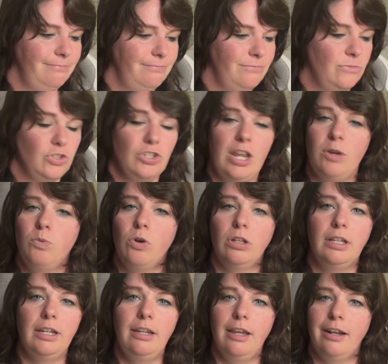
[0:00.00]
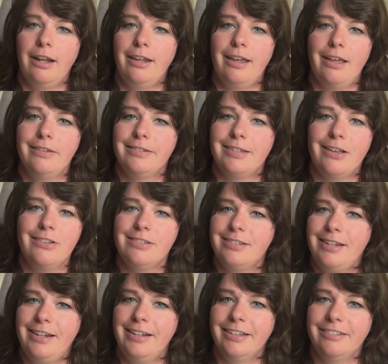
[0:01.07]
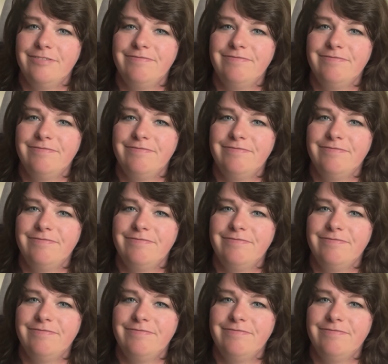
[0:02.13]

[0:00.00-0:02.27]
stay woolly, and I guess I'll see ya.